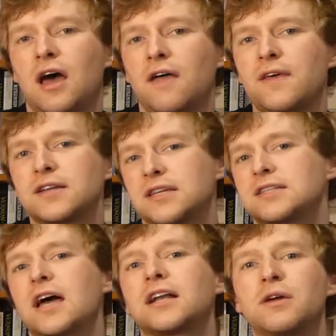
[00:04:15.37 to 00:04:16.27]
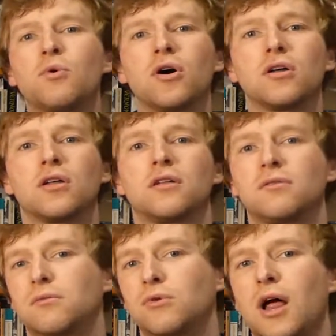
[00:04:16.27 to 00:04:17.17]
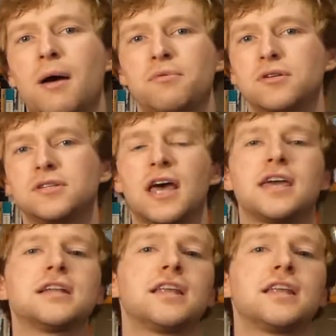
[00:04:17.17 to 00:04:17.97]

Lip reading: And that's exactly what will happen day in,